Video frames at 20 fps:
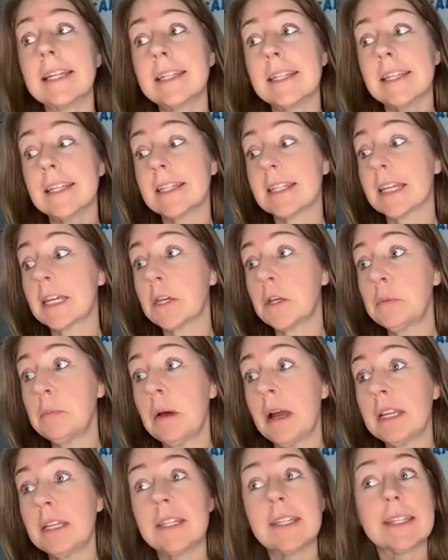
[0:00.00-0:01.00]
Next is the
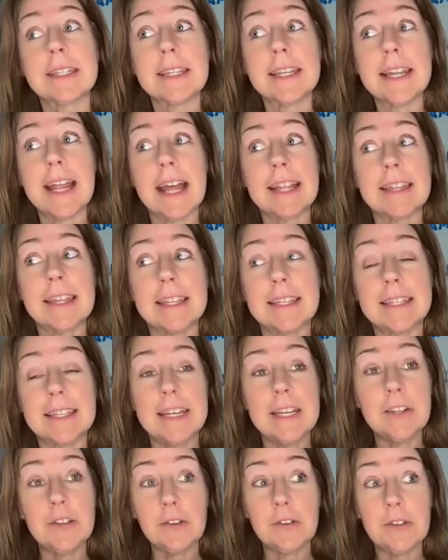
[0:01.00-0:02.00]
coupon to sit at the
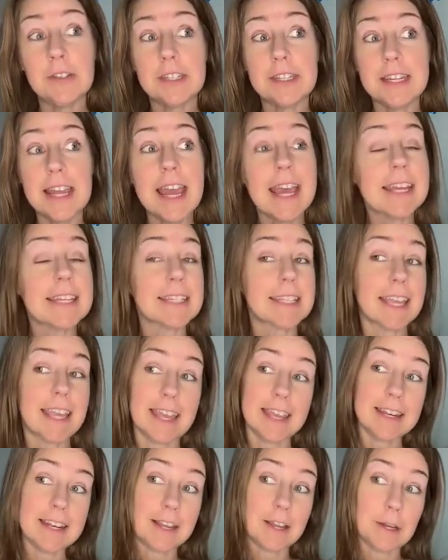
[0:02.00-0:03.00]
teacher's desk,
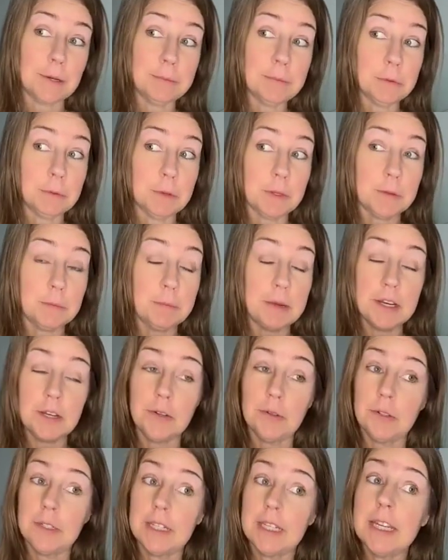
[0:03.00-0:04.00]
and it comes with
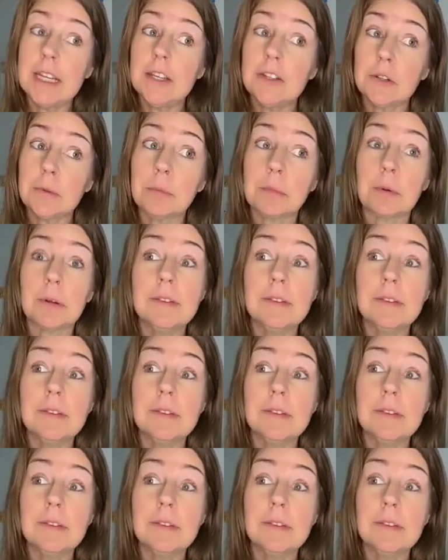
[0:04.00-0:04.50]
special teacher